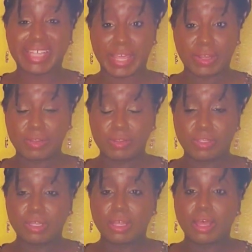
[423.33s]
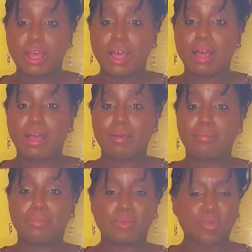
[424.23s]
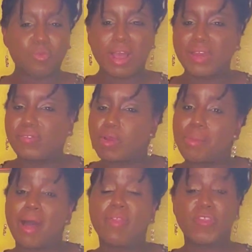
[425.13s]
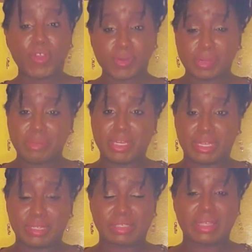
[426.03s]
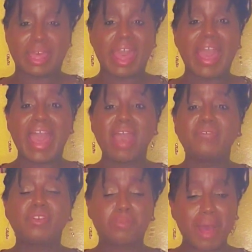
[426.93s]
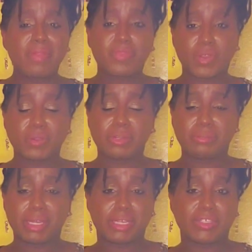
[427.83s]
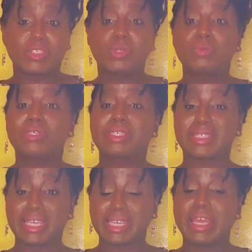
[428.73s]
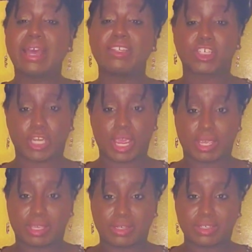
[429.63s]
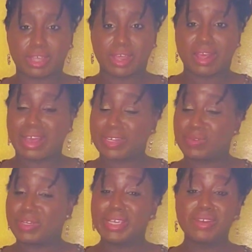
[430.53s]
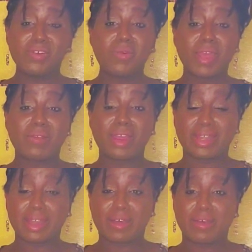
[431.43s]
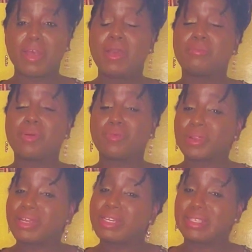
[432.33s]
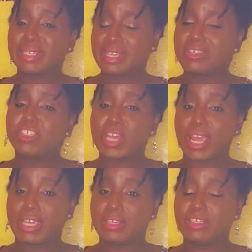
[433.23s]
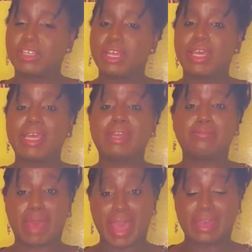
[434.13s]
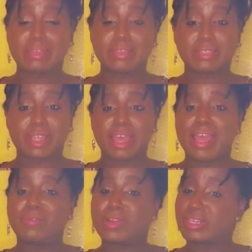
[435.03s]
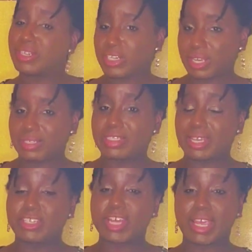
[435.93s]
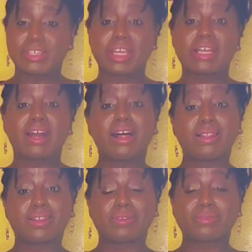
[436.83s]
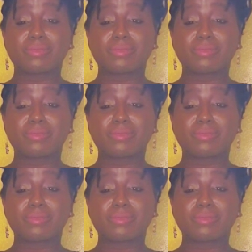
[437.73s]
cell run for about 30 minutes. After about 30 minutes, you will see a change. I don't wanna get away right now, but we're gonna see a change in mass and we're gonna see a change in color.